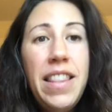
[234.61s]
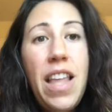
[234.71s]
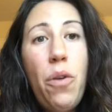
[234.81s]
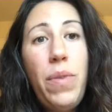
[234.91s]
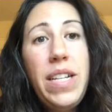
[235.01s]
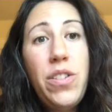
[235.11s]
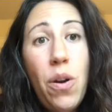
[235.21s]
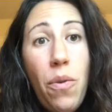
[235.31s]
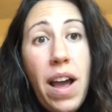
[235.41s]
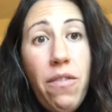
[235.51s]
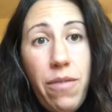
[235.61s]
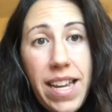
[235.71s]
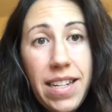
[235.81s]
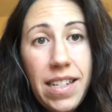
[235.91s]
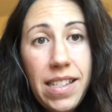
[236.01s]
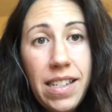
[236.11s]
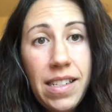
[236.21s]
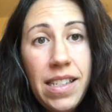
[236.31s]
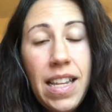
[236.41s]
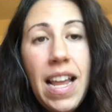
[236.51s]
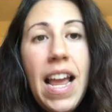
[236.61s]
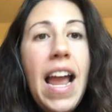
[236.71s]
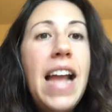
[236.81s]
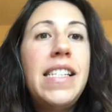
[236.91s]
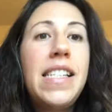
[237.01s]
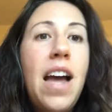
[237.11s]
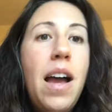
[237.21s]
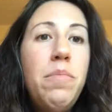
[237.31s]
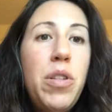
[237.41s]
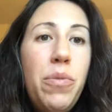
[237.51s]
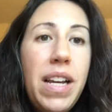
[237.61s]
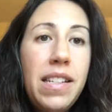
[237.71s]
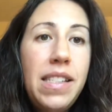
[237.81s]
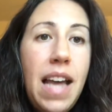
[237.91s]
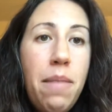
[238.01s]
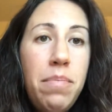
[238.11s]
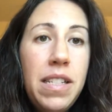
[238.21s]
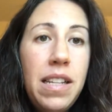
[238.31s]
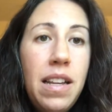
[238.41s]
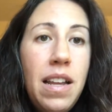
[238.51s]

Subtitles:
that we don't have weaknesses. It's time to accept